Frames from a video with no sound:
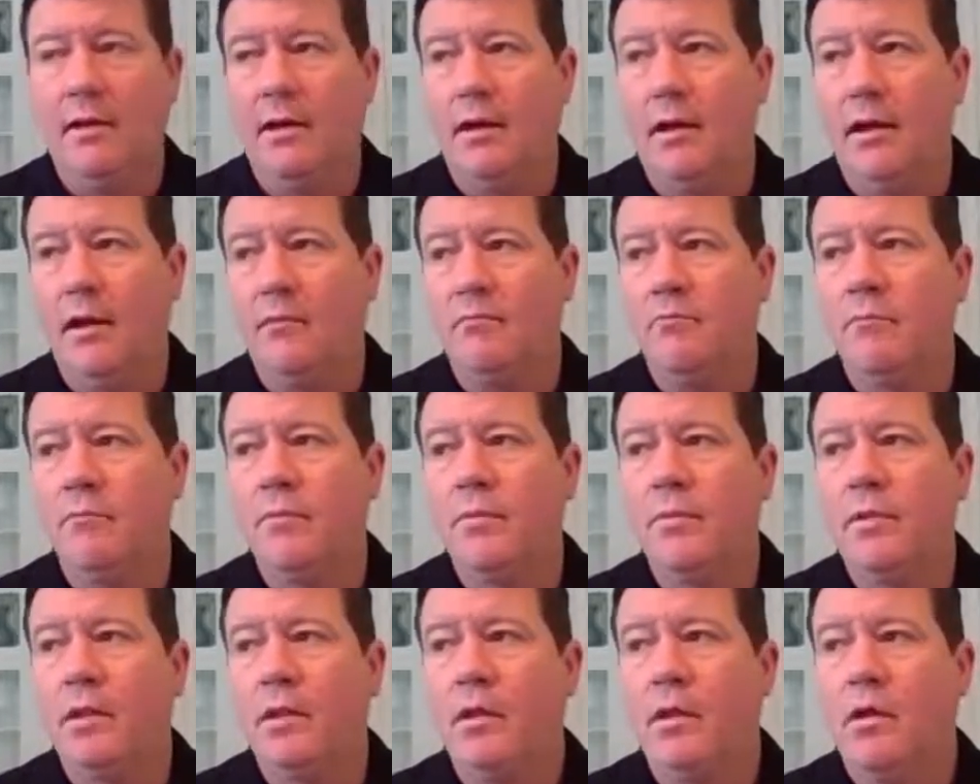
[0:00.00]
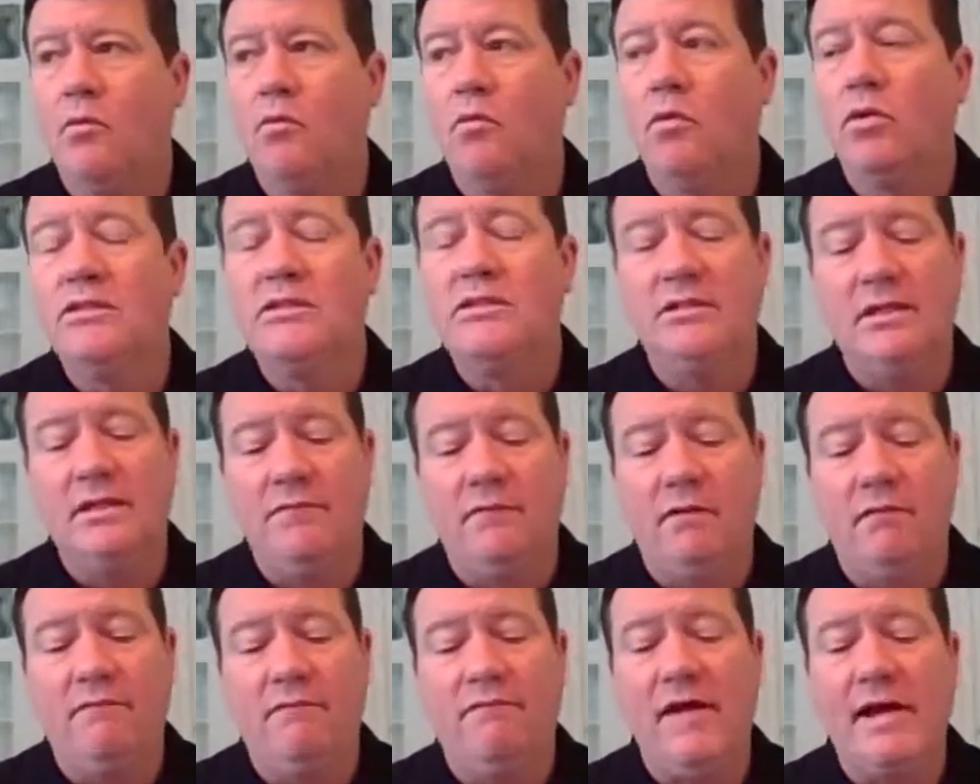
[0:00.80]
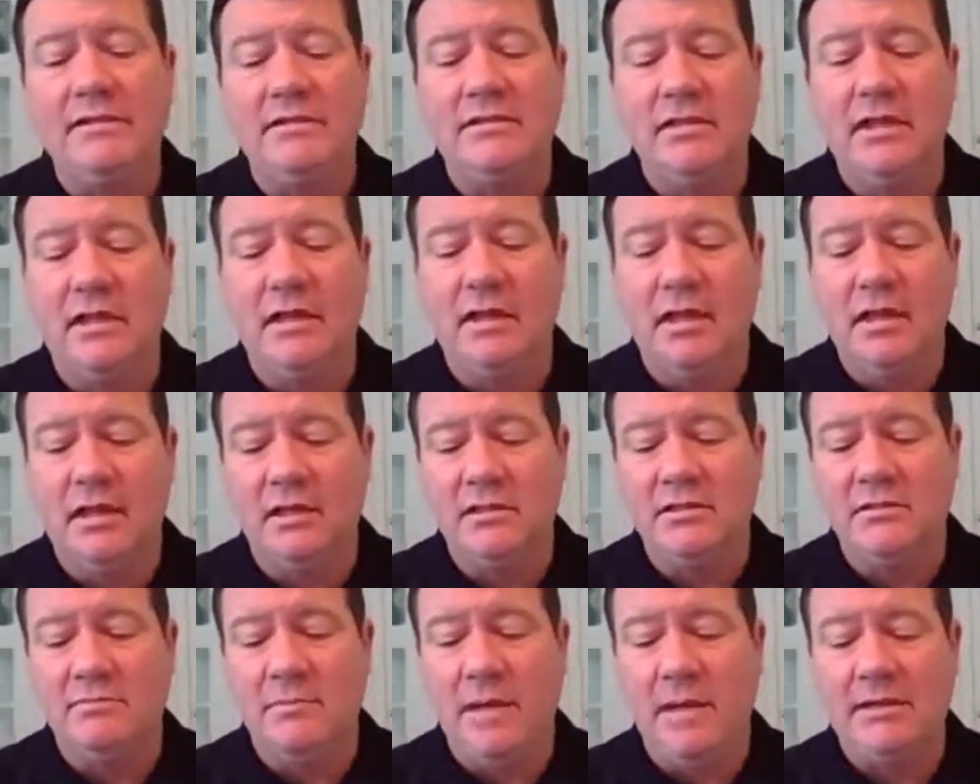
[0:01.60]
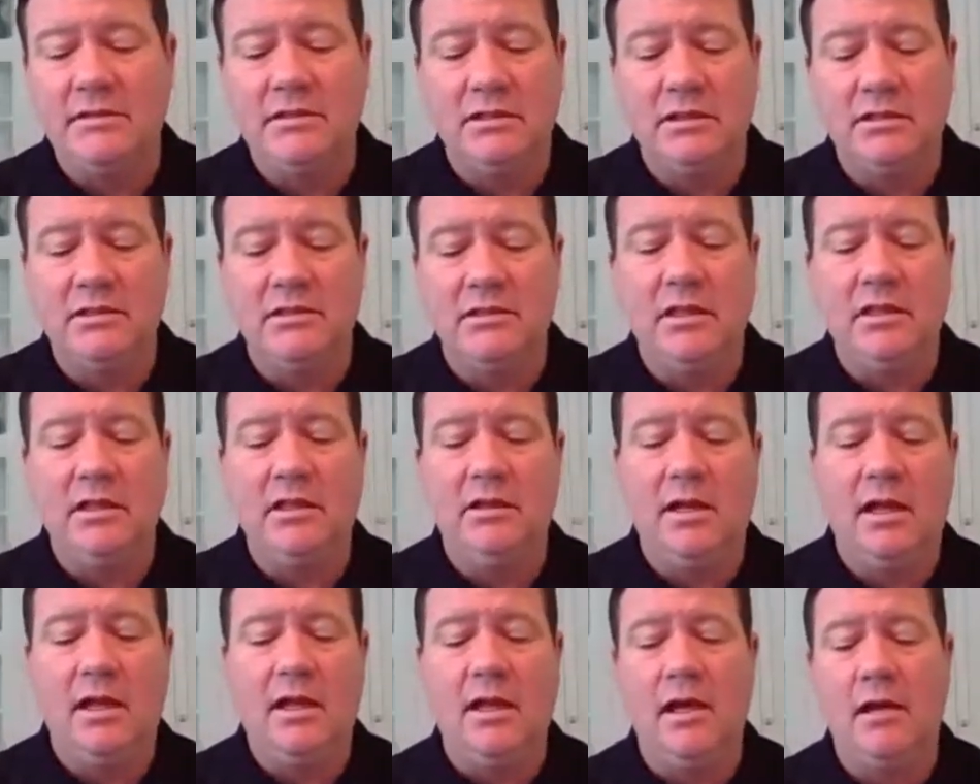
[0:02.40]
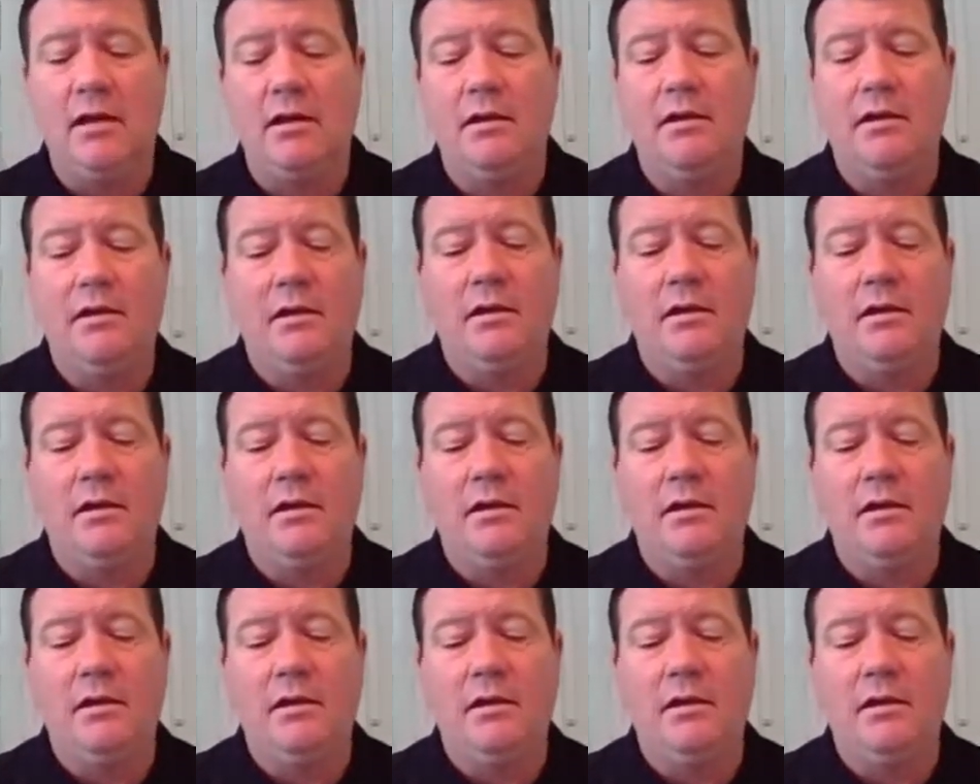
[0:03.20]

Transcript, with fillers: Um, what's fascinating is Mag 16 had